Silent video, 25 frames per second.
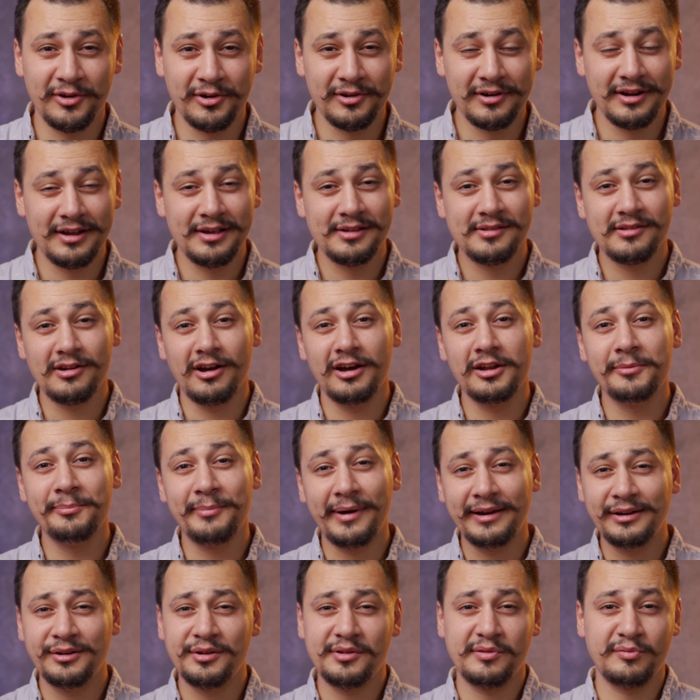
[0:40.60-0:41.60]
is on
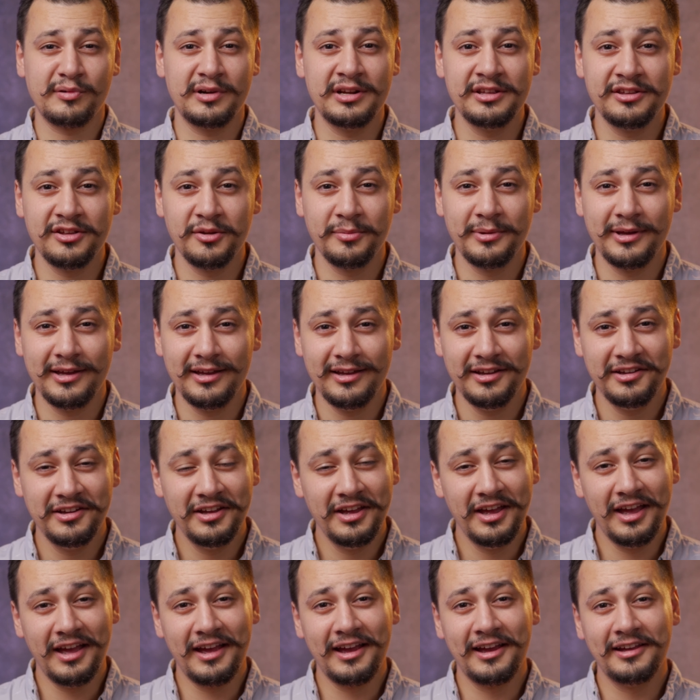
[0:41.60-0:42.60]
-20 dB,
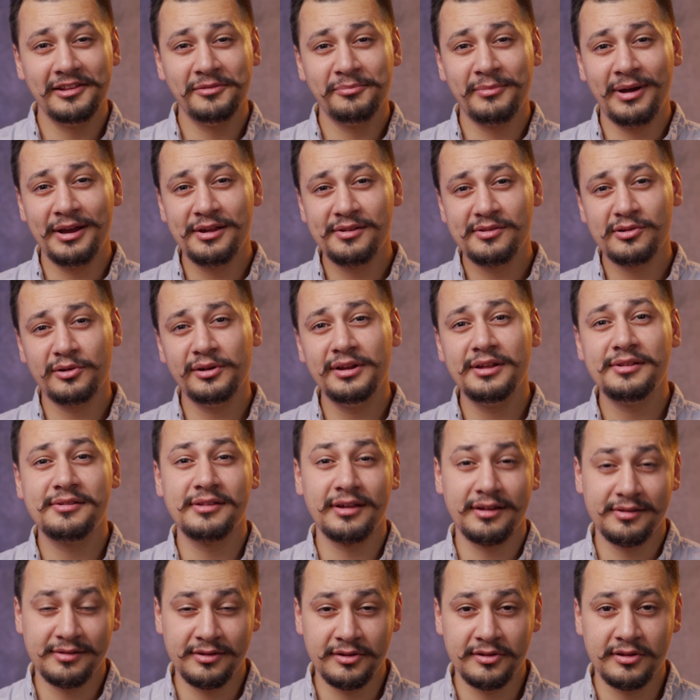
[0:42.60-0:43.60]
and my Sony
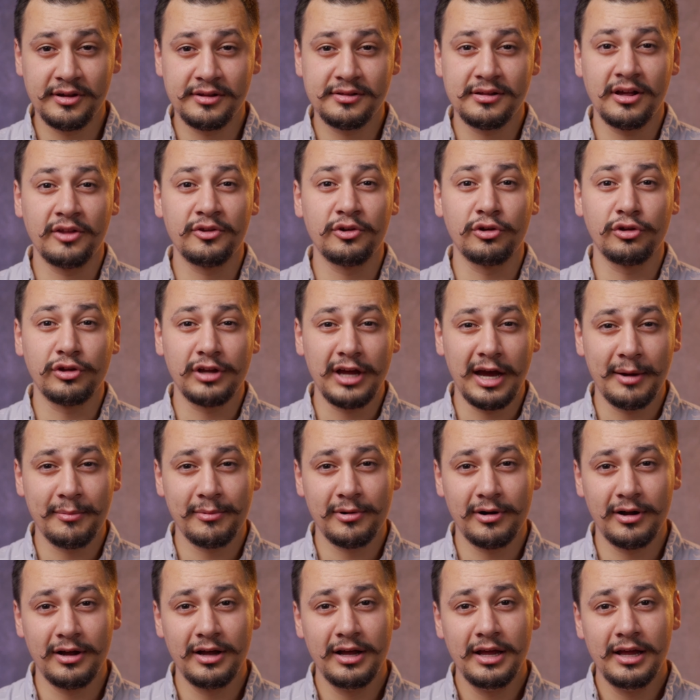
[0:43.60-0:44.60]
6600
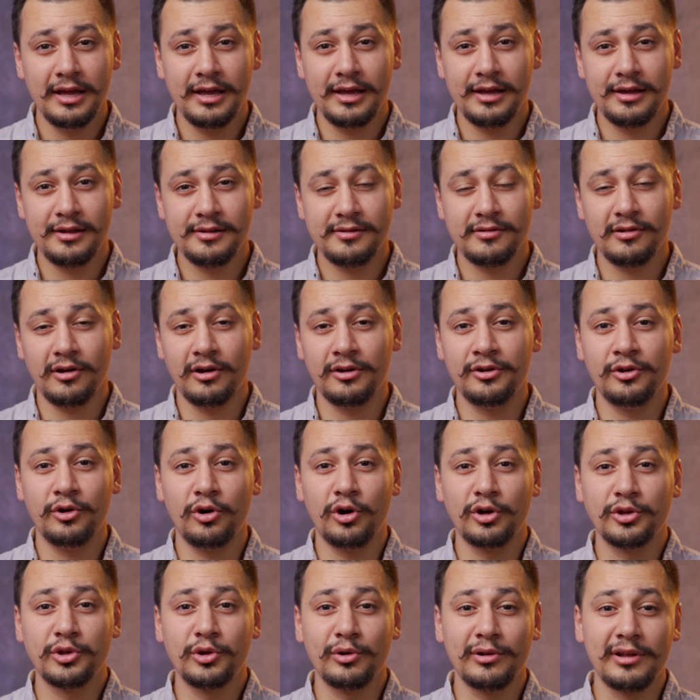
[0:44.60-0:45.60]
camera is on
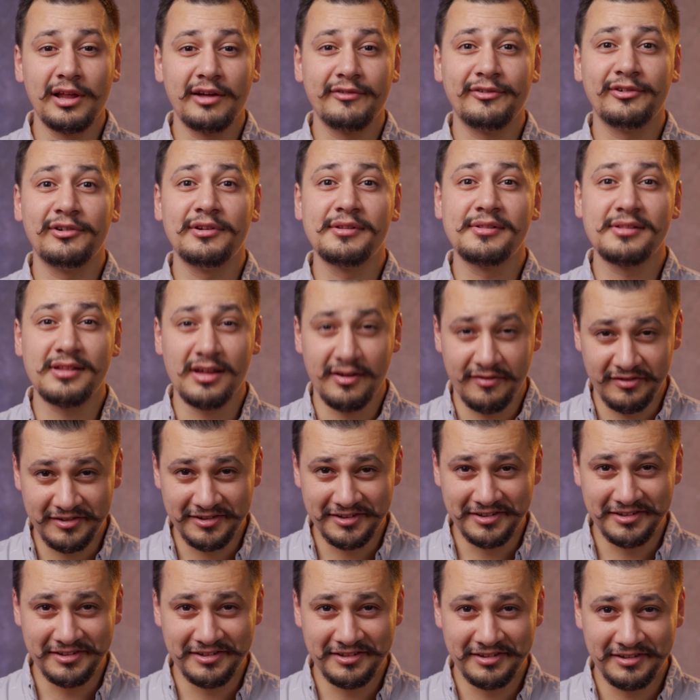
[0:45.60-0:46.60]
audio level
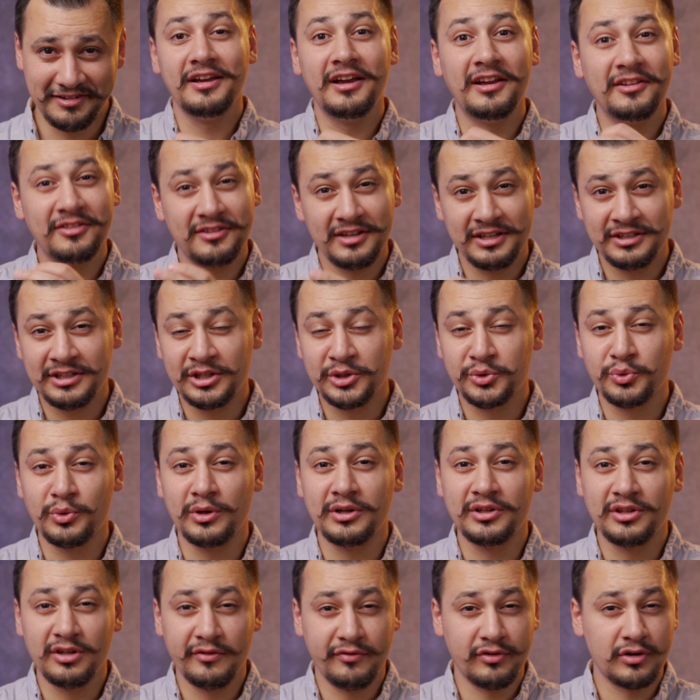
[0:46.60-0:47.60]
7. Indeed, it
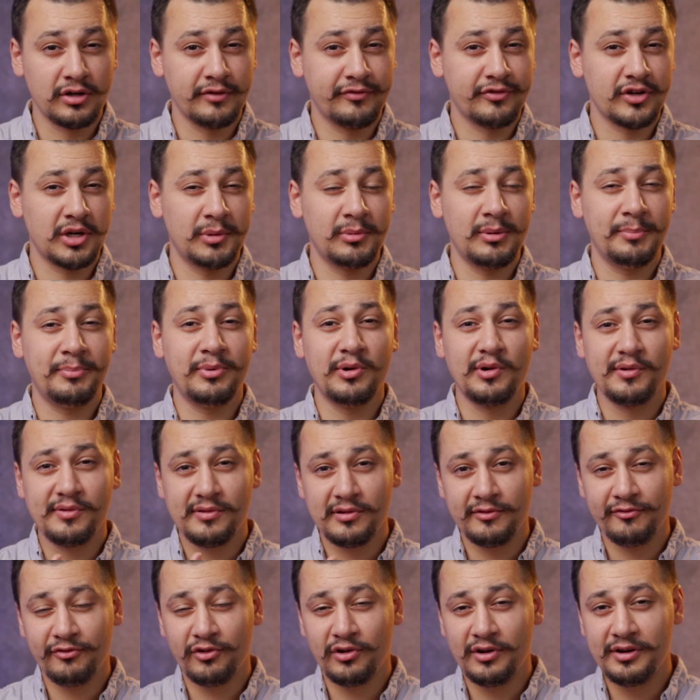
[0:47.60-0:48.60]
will differ from a
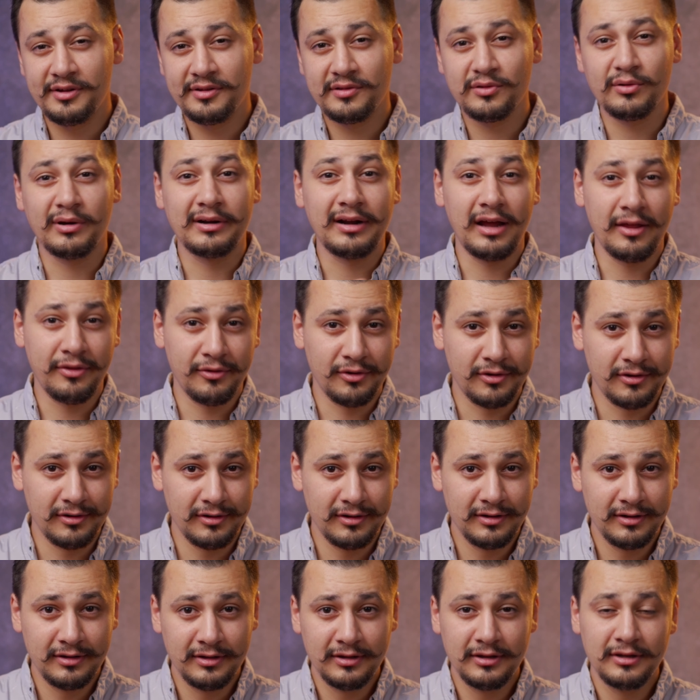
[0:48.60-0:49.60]
person's voice to
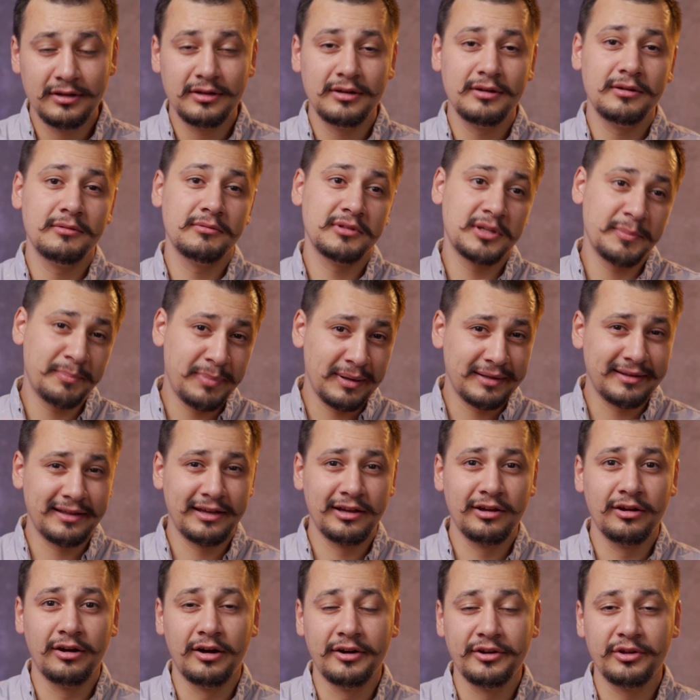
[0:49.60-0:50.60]
another,
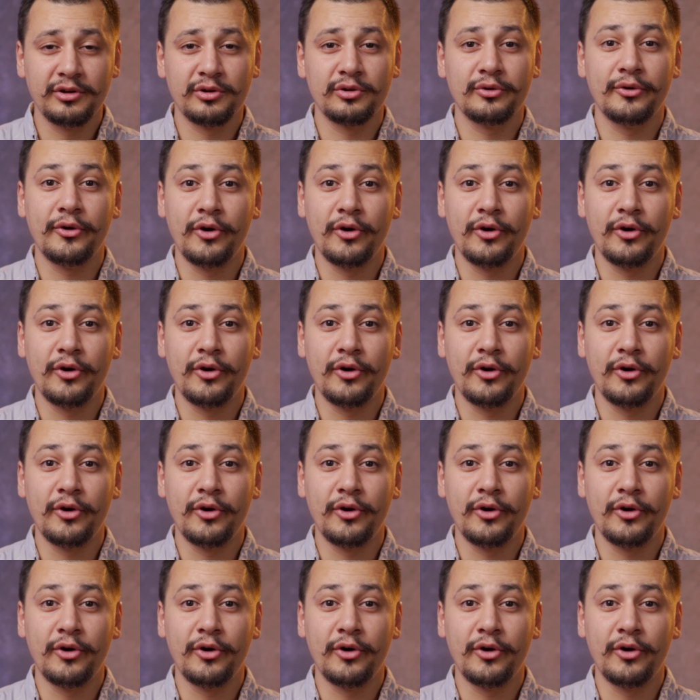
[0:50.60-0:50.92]
depending on your